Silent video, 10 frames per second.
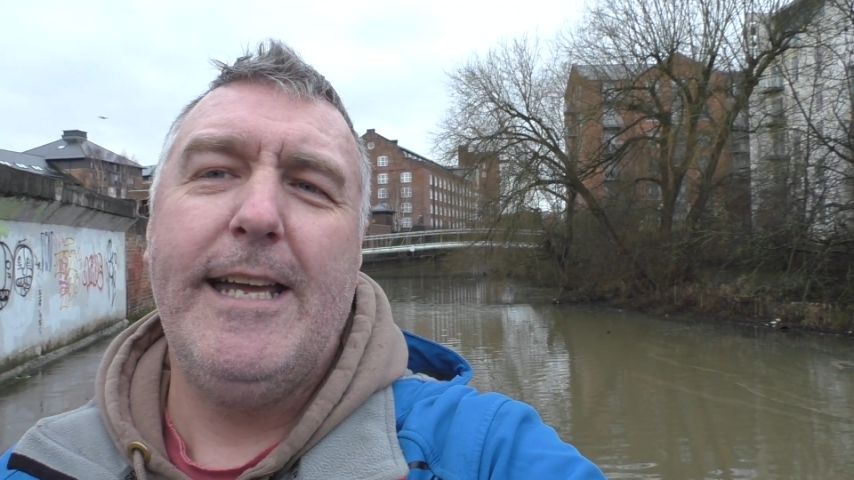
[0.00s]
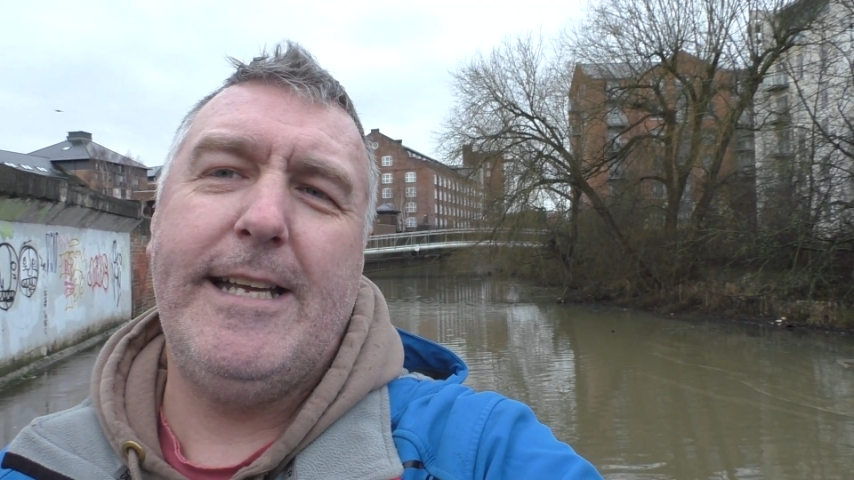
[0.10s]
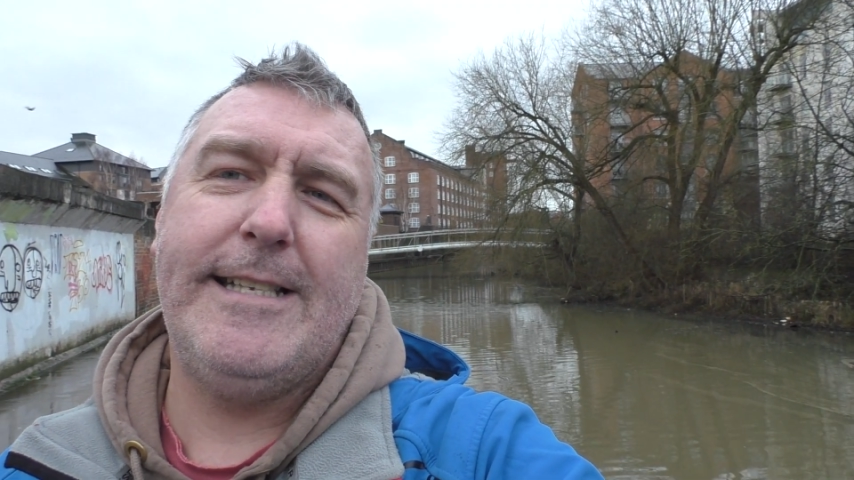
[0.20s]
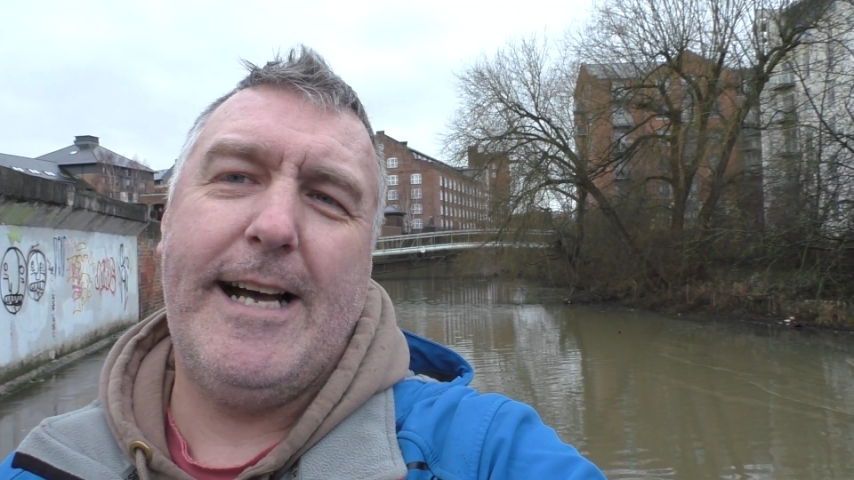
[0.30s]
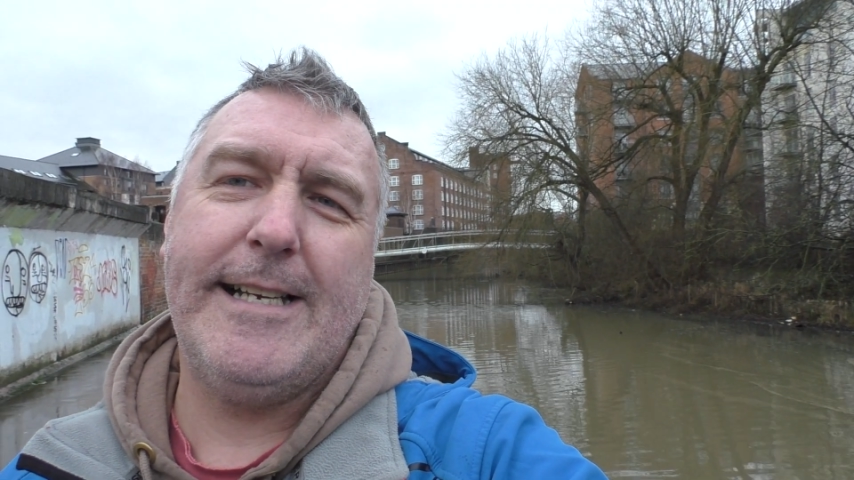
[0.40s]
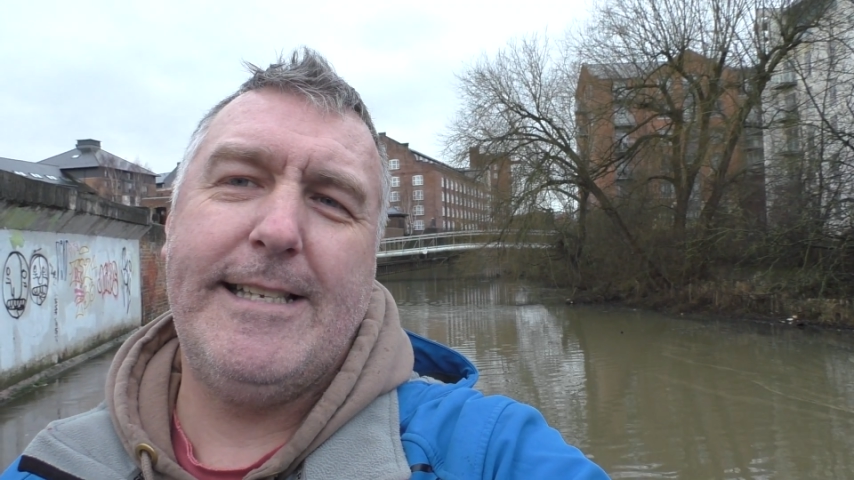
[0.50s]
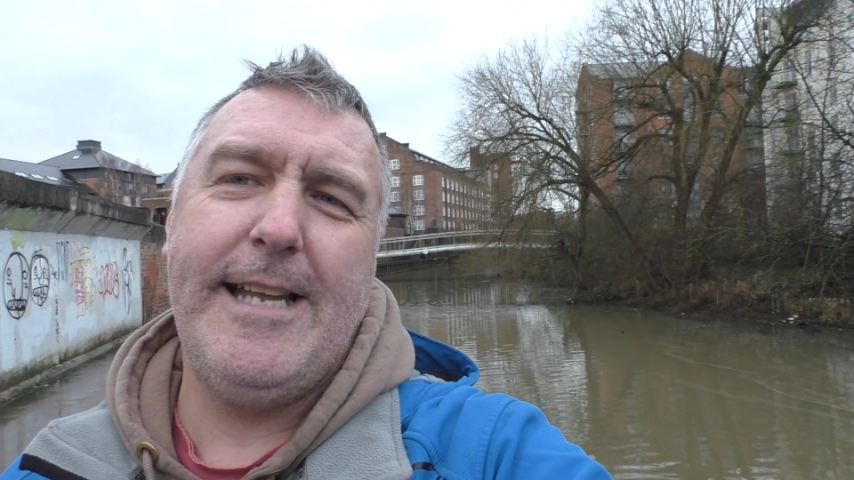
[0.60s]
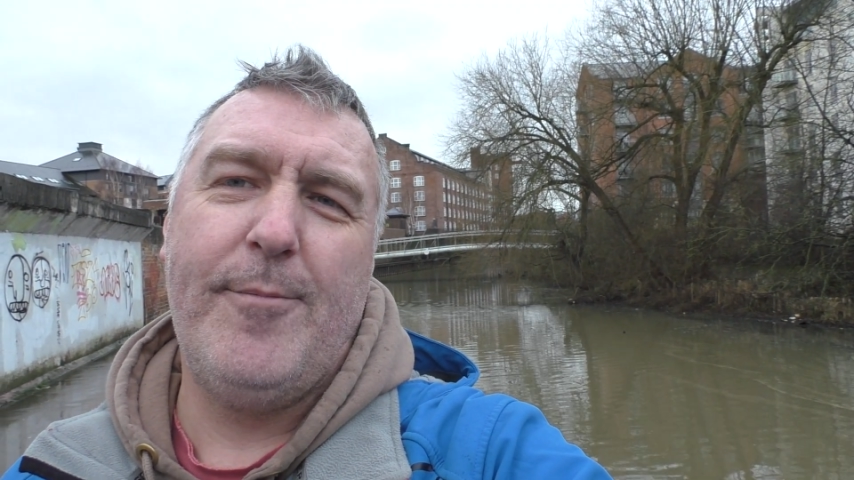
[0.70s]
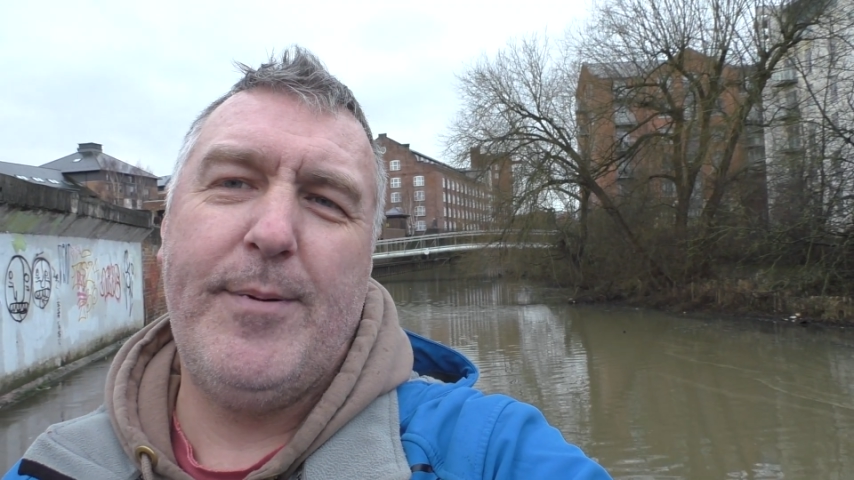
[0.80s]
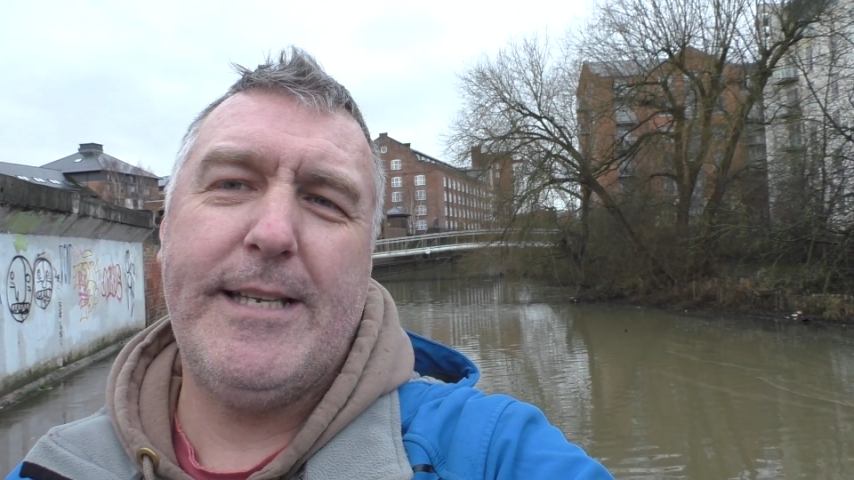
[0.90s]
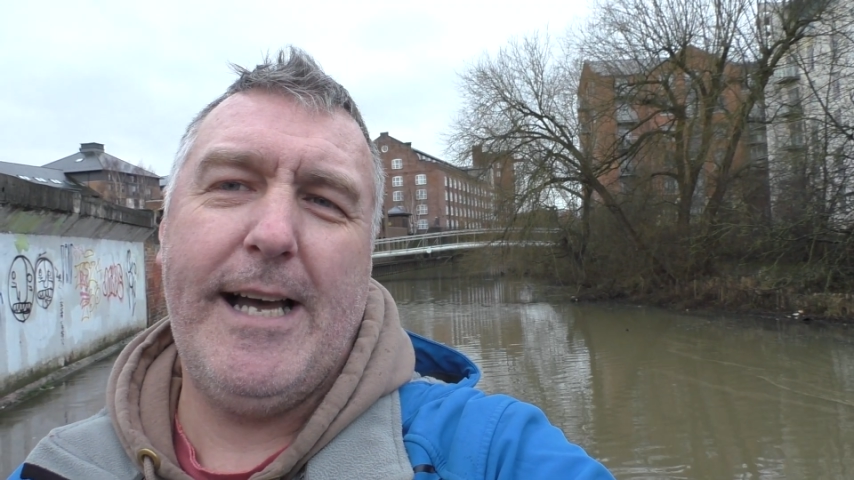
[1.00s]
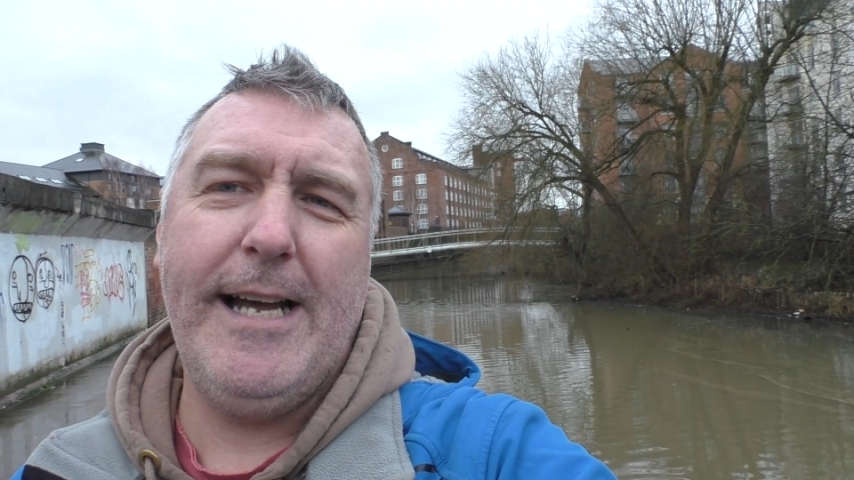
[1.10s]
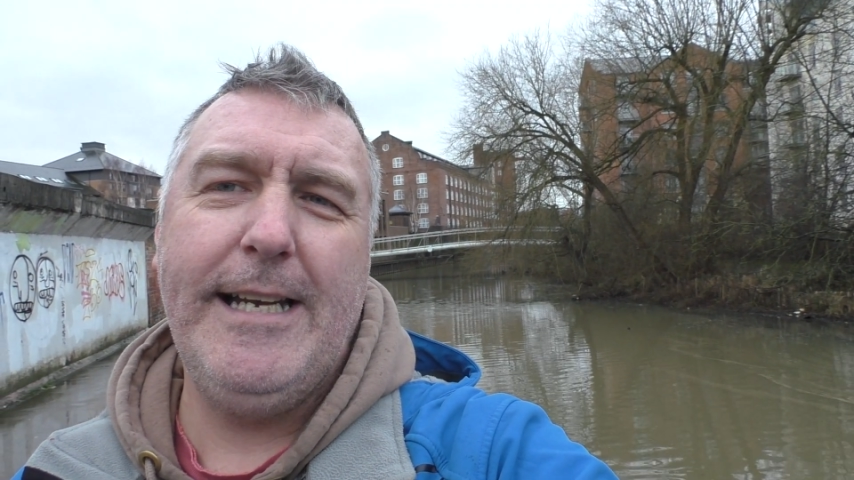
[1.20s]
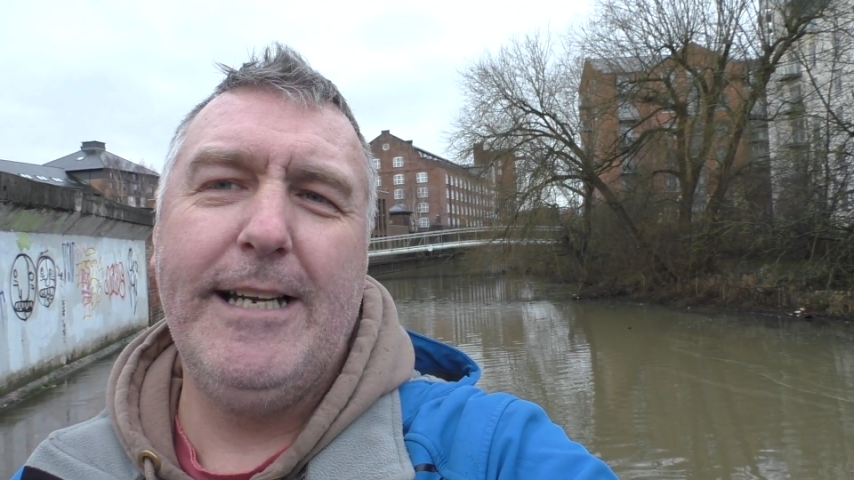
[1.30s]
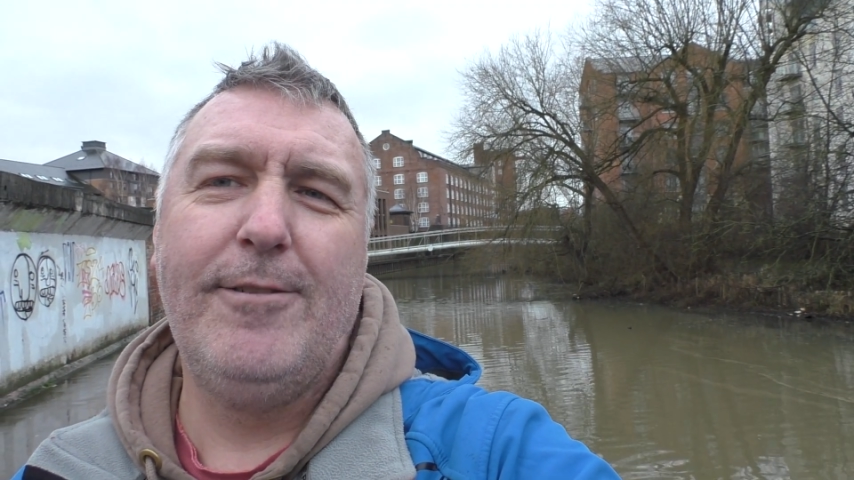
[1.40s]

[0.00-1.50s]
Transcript: is I'd set up a tiny